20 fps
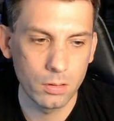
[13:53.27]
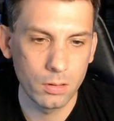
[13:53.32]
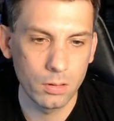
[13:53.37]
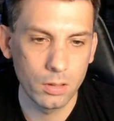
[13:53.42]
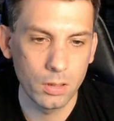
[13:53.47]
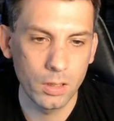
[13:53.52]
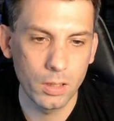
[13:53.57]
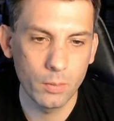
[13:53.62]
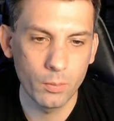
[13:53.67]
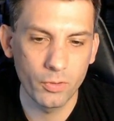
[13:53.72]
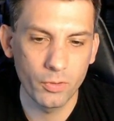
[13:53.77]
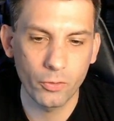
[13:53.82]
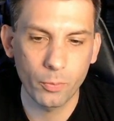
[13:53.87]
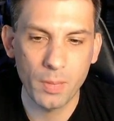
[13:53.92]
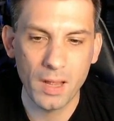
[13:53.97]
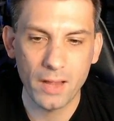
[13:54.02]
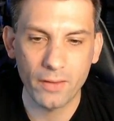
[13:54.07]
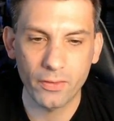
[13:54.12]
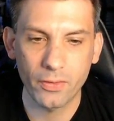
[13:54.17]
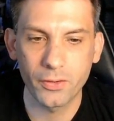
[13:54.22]
And we'll just
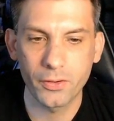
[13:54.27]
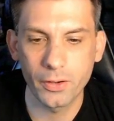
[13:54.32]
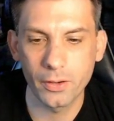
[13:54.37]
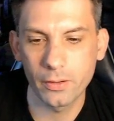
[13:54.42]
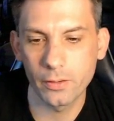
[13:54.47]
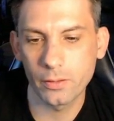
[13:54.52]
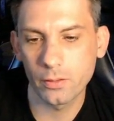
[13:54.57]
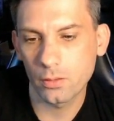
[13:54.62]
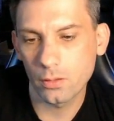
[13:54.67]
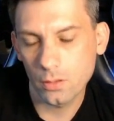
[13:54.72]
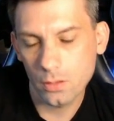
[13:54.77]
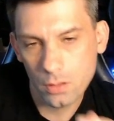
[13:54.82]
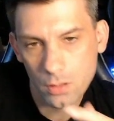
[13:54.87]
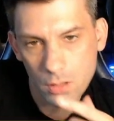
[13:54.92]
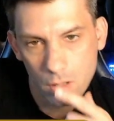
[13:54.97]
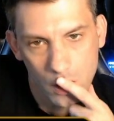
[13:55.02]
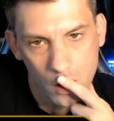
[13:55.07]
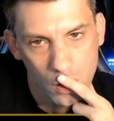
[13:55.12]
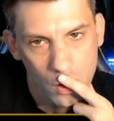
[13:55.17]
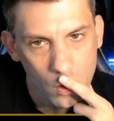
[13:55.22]
pass the turn.
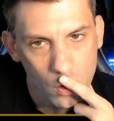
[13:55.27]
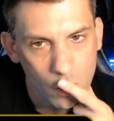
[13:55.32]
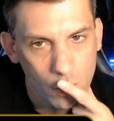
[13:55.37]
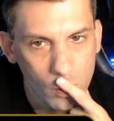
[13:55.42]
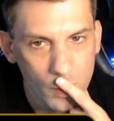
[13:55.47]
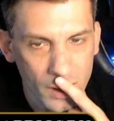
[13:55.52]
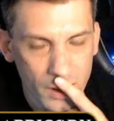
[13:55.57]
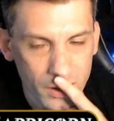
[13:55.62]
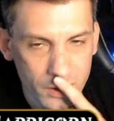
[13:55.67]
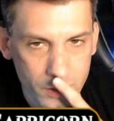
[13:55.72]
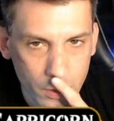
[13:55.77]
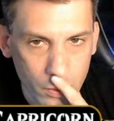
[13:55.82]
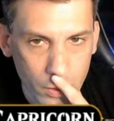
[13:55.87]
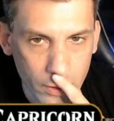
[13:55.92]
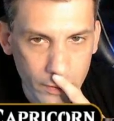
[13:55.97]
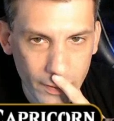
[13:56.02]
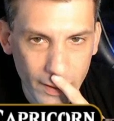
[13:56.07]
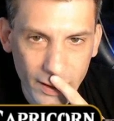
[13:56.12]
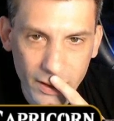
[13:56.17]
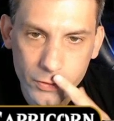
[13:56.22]
We'll make a
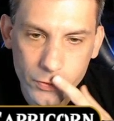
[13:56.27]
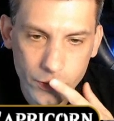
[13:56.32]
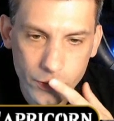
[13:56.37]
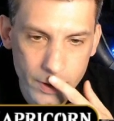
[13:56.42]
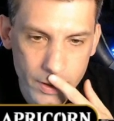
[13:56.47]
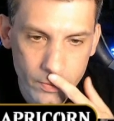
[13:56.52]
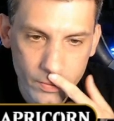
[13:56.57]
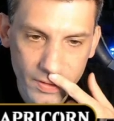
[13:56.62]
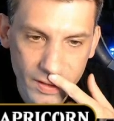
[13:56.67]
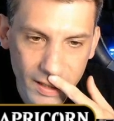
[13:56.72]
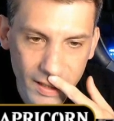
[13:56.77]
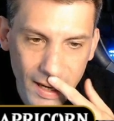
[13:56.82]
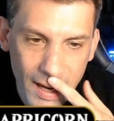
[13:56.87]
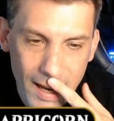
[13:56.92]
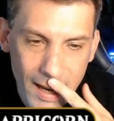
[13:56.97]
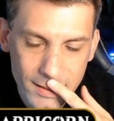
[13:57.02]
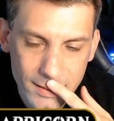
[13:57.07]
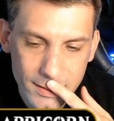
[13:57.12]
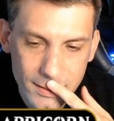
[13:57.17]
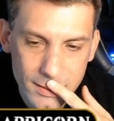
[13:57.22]
token that can trade with the
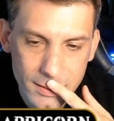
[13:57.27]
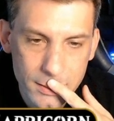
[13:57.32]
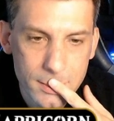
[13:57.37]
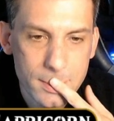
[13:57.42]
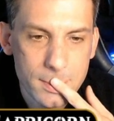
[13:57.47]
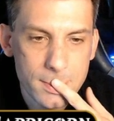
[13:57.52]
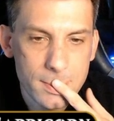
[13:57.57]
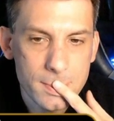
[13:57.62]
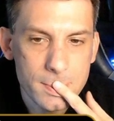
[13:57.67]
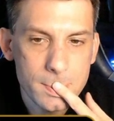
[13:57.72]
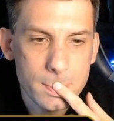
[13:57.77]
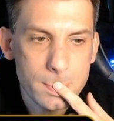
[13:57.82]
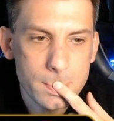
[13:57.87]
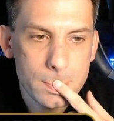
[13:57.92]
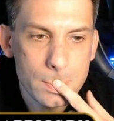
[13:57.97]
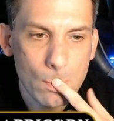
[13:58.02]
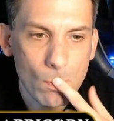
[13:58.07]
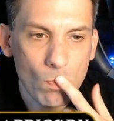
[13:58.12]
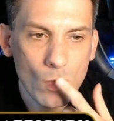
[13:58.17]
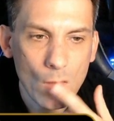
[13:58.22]
Ghast.
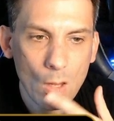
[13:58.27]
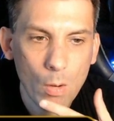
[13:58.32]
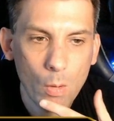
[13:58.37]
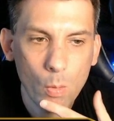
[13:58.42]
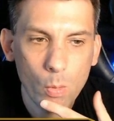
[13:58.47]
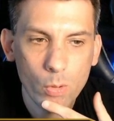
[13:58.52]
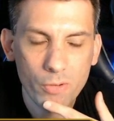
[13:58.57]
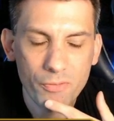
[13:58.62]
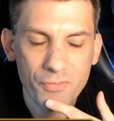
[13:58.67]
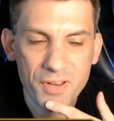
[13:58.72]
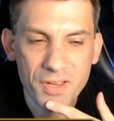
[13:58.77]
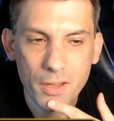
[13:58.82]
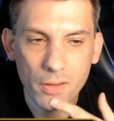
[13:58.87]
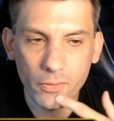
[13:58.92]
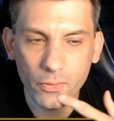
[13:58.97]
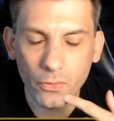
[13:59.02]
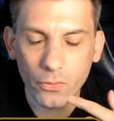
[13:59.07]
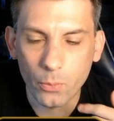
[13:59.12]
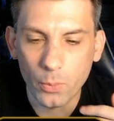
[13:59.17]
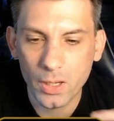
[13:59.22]
Or if he
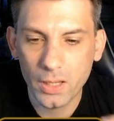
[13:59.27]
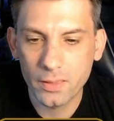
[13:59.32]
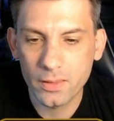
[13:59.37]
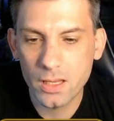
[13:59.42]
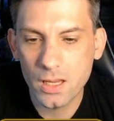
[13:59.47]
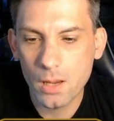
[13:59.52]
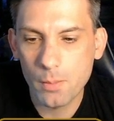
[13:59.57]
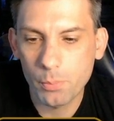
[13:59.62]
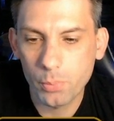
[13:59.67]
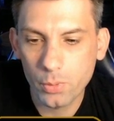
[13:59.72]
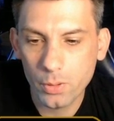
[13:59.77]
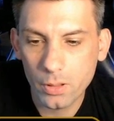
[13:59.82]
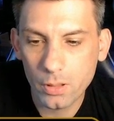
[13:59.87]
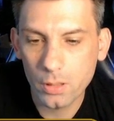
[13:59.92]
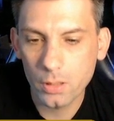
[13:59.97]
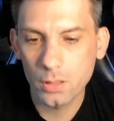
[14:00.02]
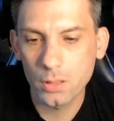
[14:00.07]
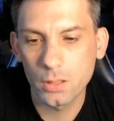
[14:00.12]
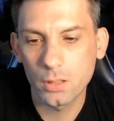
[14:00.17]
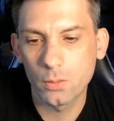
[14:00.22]
doesn't swing at the Emperor,
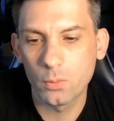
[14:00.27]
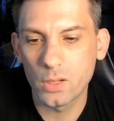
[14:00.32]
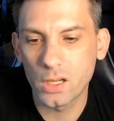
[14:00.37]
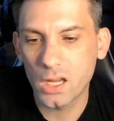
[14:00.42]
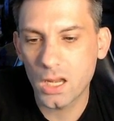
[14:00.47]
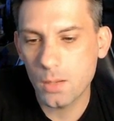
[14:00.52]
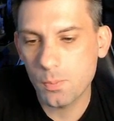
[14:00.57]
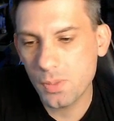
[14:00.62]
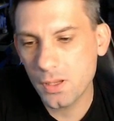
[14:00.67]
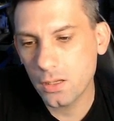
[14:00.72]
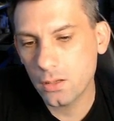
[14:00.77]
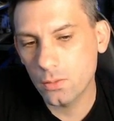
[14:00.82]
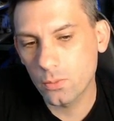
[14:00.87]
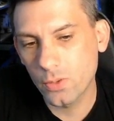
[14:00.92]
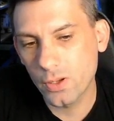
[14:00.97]
we keep it and we